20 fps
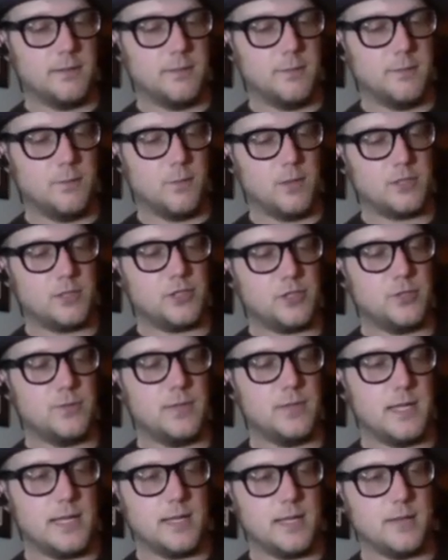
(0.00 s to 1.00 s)
what you
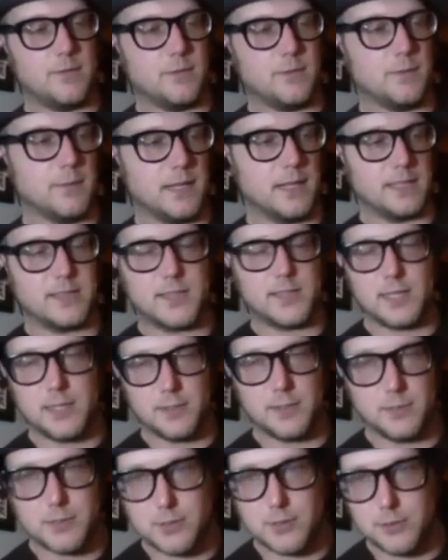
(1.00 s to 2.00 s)
need from, like, say,
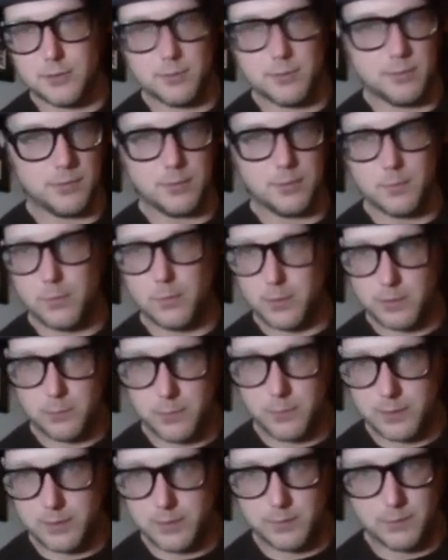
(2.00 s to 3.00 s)
YouTube, from what
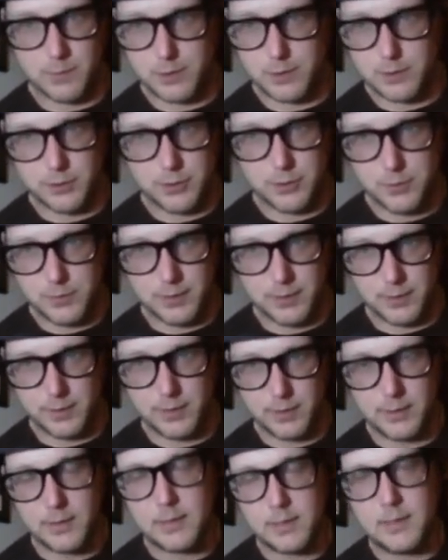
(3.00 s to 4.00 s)
you're
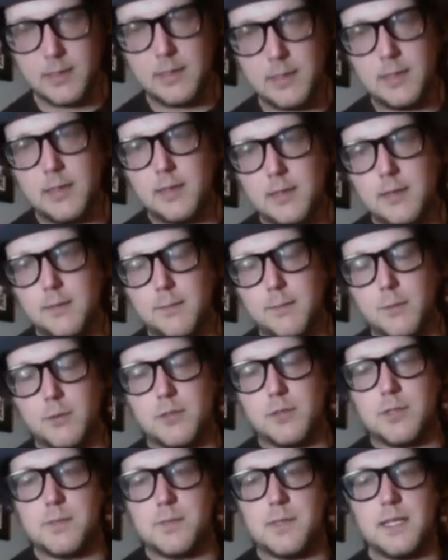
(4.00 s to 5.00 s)
doing
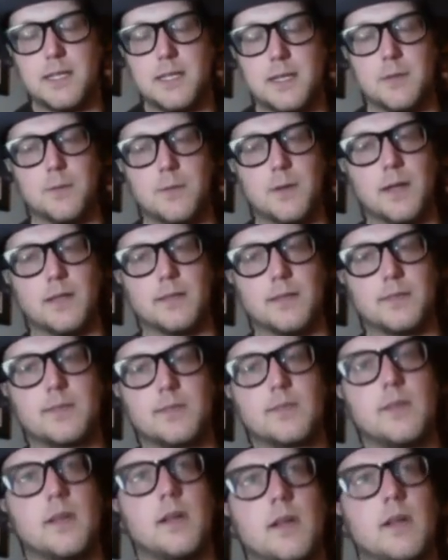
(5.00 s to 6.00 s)
multimedia wise,
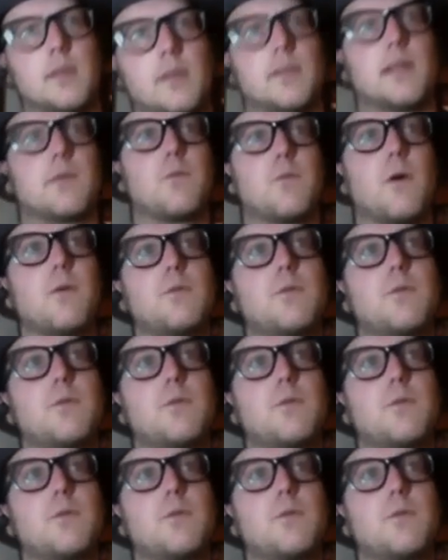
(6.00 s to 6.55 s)
like, what